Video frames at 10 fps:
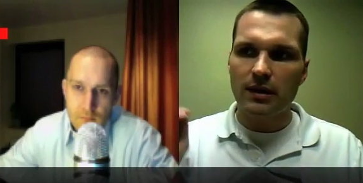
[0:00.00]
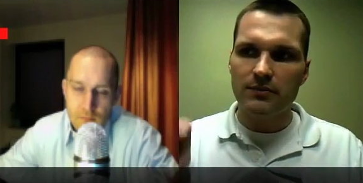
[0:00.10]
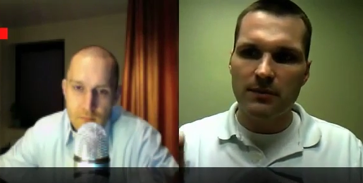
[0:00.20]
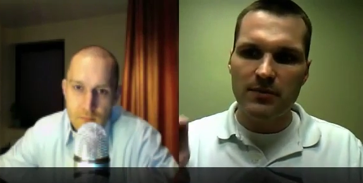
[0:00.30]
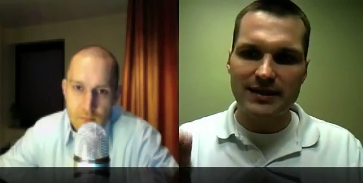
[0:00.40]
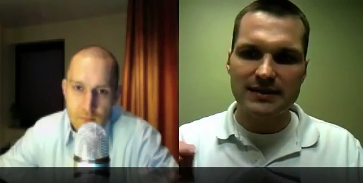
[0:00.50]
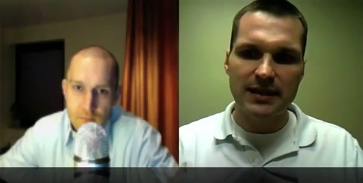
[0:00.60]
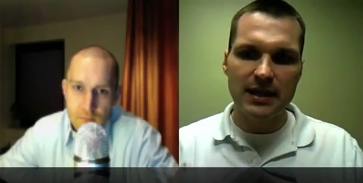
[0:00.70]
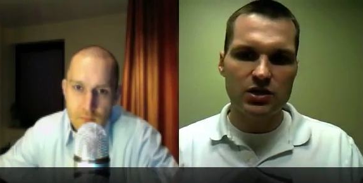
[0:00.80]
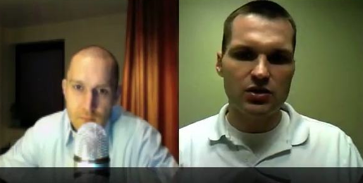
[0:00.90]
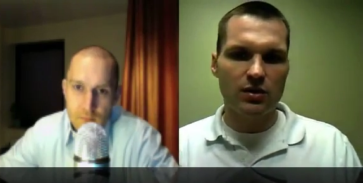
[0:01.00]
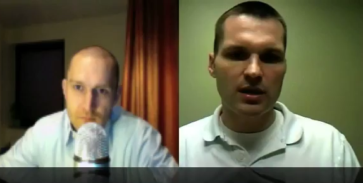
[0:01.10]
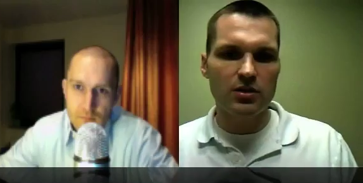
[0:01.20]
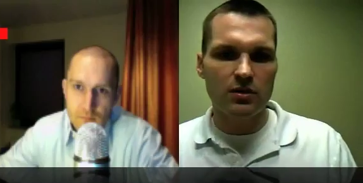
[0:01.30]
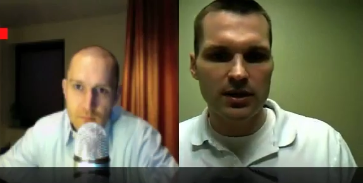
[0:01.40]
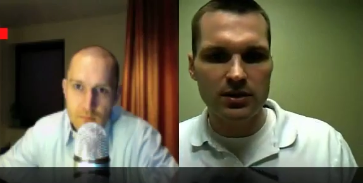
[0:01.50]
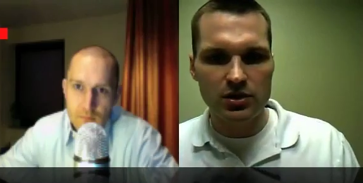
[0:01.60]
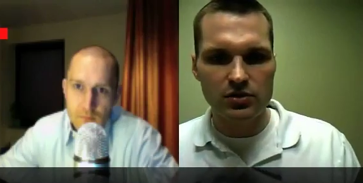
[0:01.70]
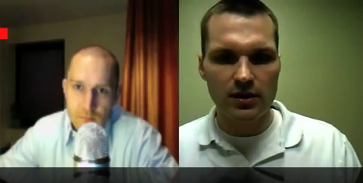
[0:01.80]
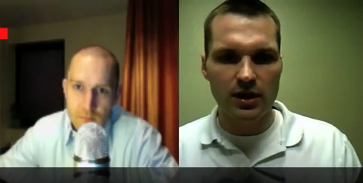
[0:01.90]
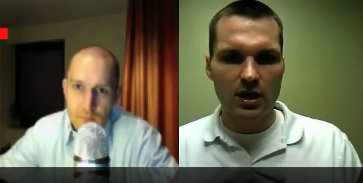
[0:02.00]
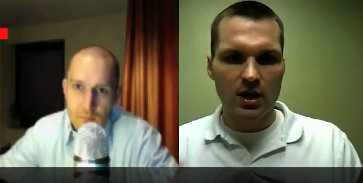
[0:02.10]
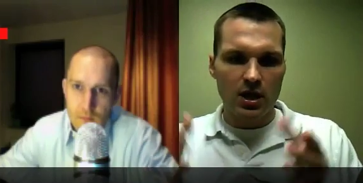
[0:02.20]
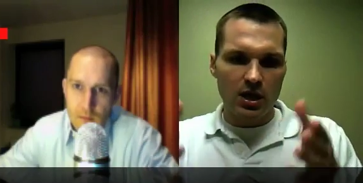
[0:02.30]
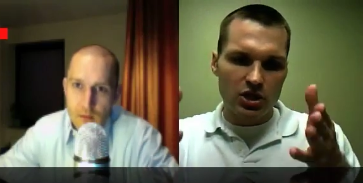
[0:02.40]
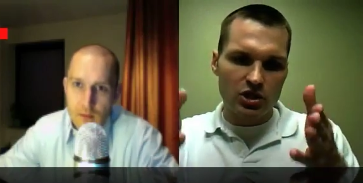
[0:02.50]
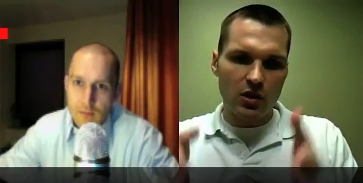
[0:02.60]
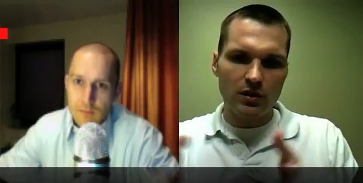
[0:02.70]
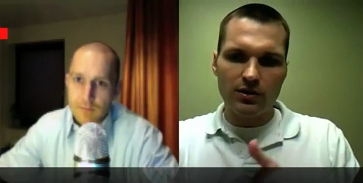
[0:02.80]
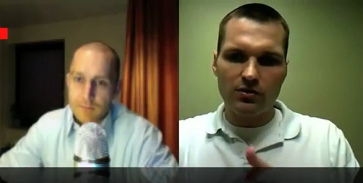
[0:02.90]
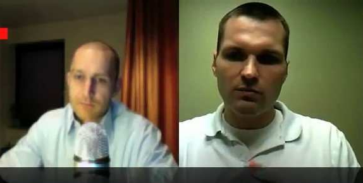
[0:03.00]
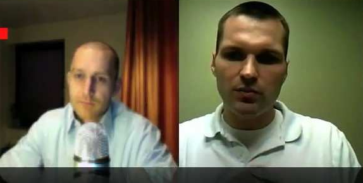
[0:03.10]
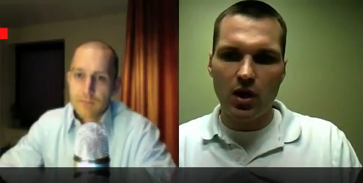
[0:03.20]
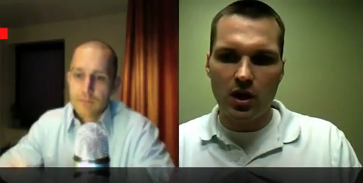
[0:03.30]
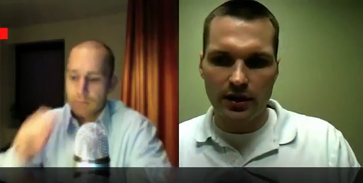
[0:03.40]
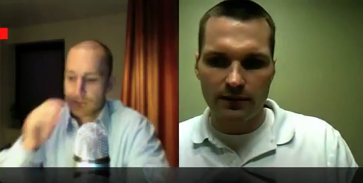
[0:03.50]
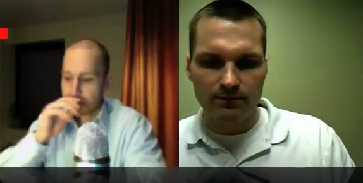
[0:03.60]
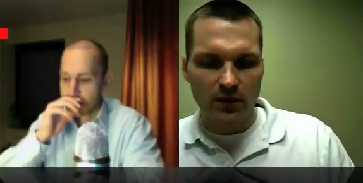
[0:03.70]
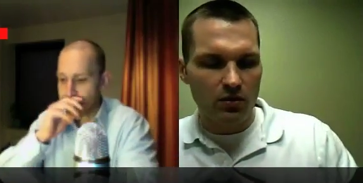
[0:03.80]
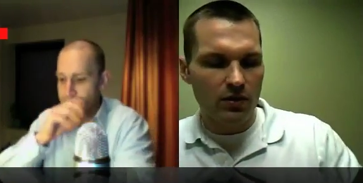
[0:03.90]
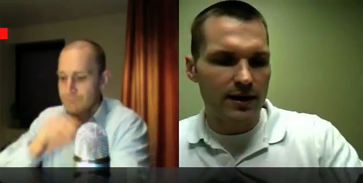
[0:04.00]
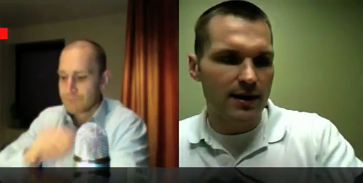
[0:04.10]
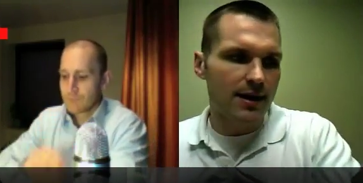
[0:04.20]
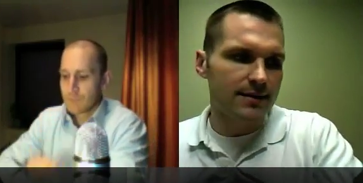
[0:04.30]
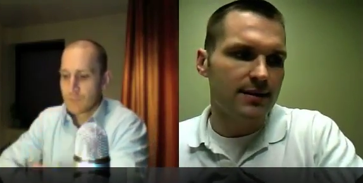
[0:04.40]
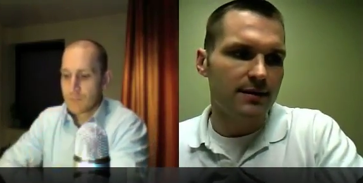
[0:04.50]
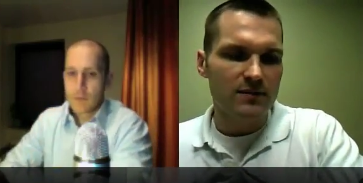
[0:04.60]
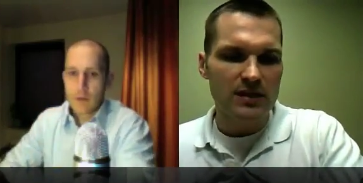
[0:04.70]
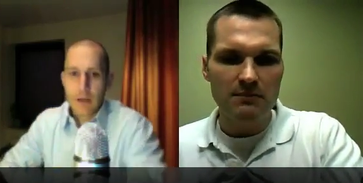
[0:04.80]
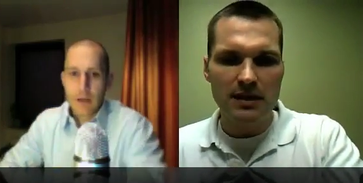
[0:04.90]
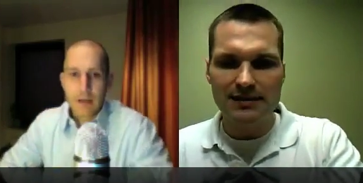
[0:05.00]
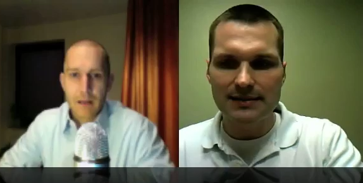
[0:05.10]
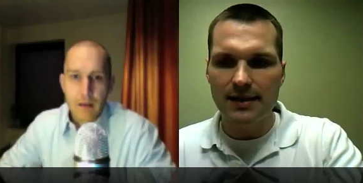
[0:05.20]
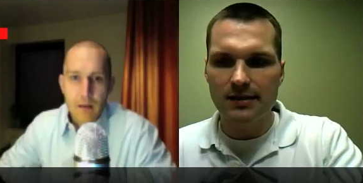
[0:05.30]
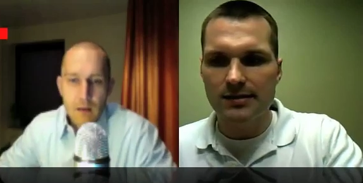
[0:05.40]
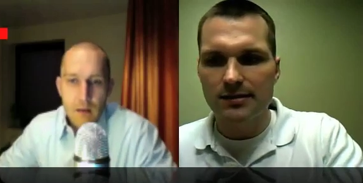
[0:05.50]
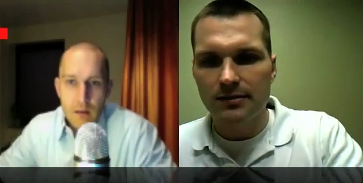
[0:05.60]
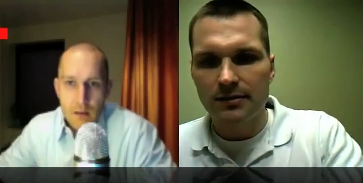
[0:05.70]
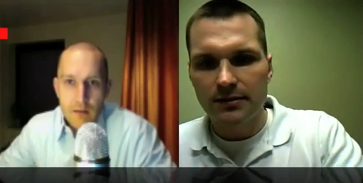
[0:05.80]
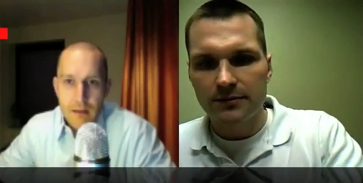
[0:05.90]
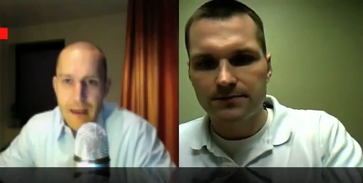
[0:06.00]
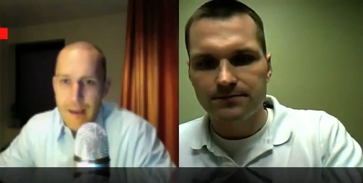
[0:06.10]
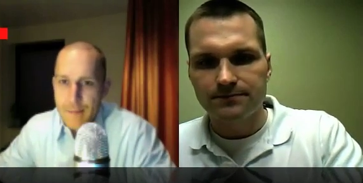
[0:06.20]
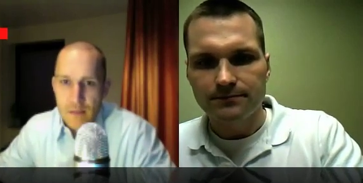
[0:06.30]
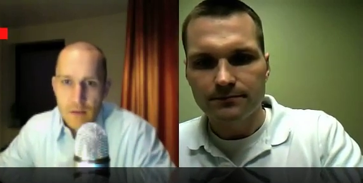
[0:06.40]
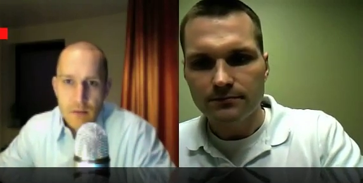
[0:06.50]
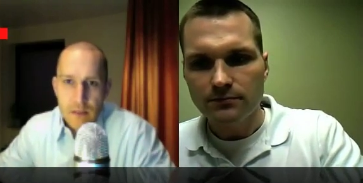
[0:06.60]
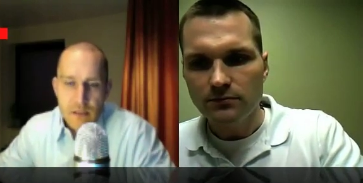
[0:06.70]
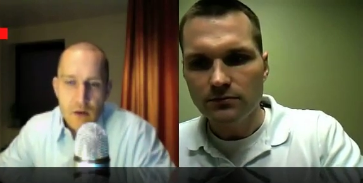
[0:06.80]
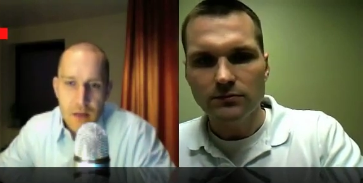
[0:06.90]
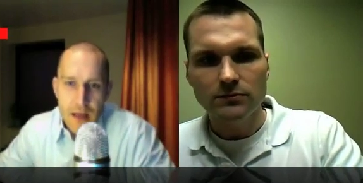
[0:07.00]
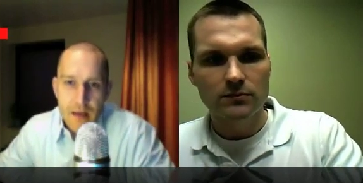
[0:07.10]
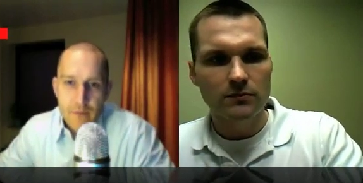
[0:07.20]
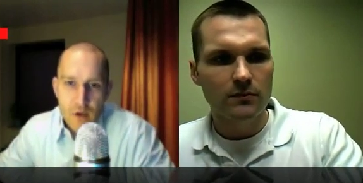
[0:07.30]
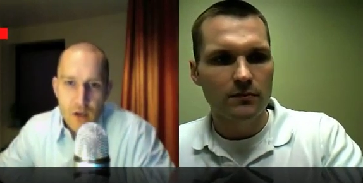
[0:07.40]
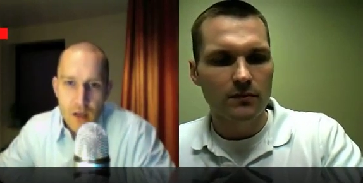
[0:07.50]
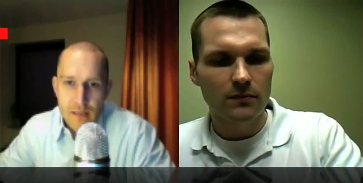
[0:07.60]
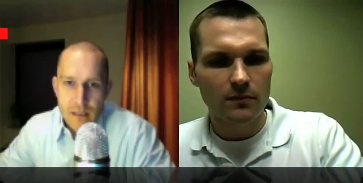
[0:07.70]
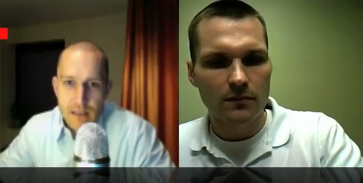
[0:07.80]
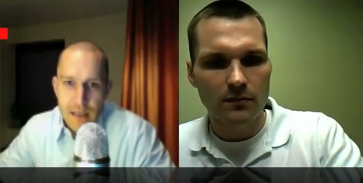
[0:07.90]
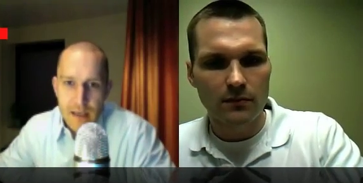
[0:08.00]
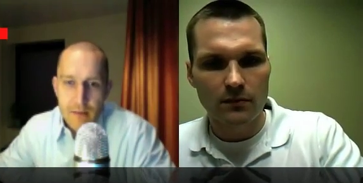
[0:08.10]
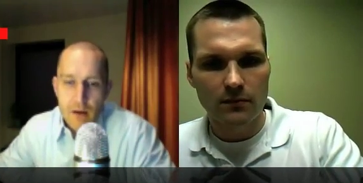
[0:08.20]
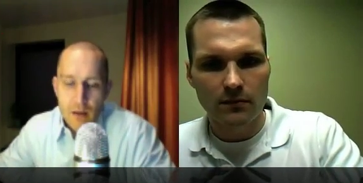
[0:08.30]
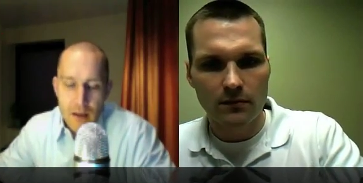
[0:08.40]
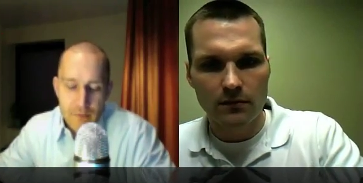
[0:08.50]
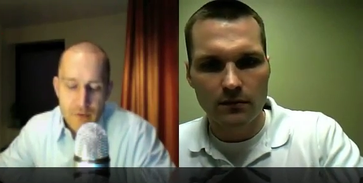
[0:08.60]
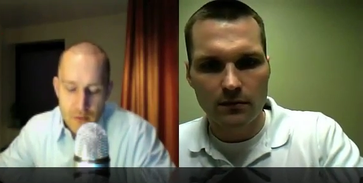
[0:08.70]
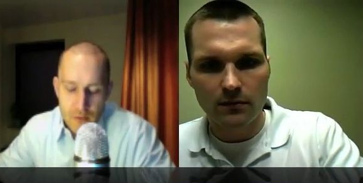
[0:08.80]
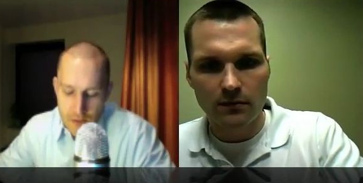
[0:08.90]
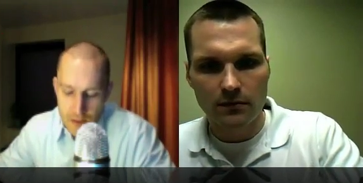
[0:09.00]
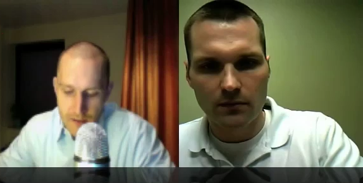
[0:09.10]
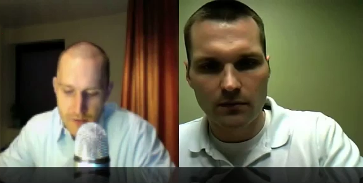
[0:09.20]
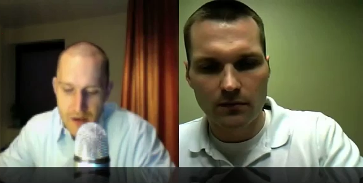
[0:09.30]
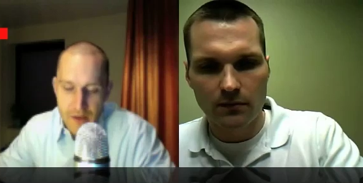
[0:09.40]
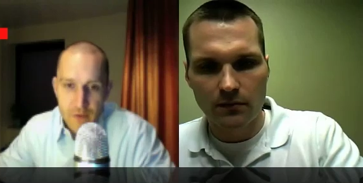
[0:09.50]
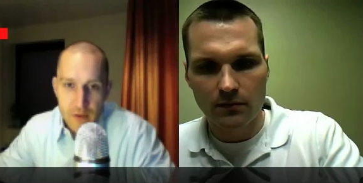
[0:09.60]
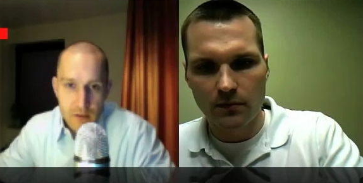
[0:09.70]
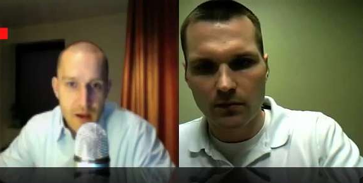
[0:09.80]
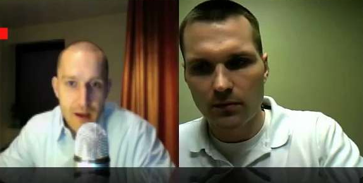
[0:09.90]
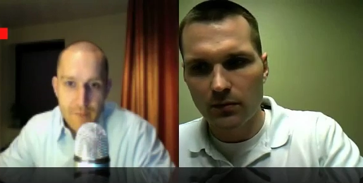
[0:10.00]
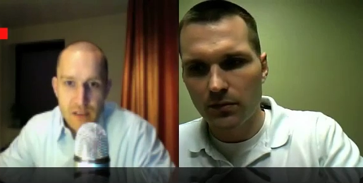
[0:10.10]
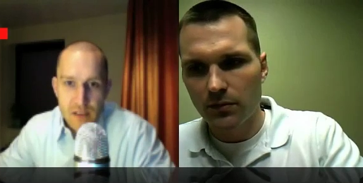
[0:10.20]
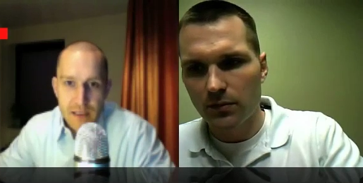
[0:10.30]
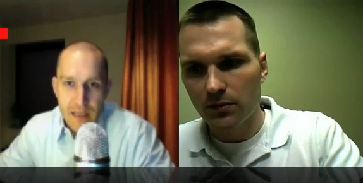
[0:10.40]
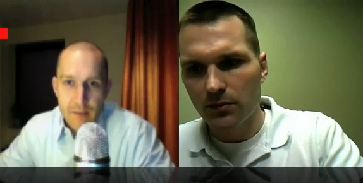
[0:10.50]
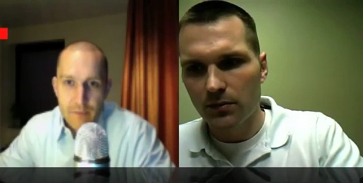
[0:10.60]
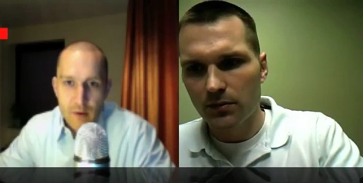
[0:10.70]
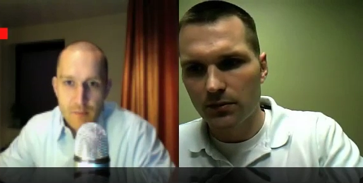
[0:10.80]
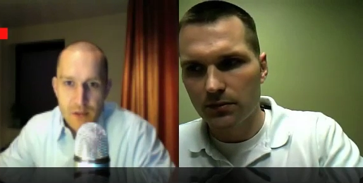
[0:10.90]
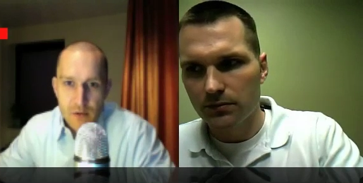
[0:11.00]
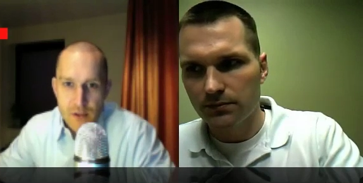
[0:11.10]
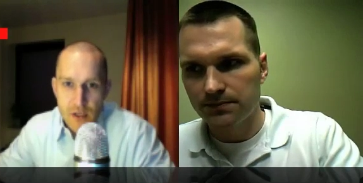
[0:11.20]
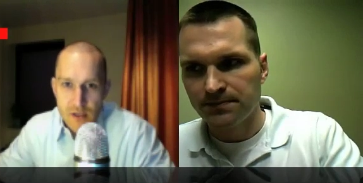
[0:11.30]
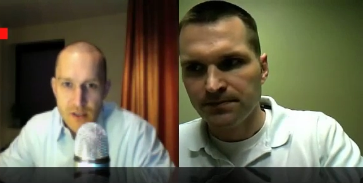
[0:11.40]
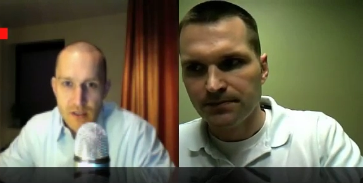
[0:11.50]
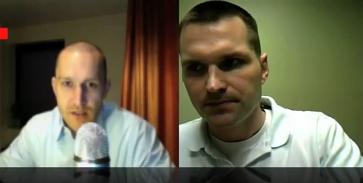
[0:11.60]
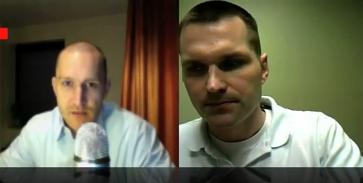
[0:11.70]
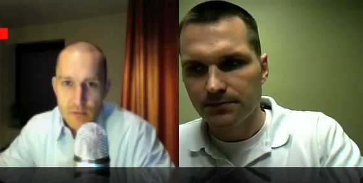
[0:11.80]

Speaker 1: become the best teacher in your industry solely through blogging, great content. Does that make sense?
Speaker 2: Absolutely. So a lot of your content came, a lot of your uh, traffic obviously came from search engines,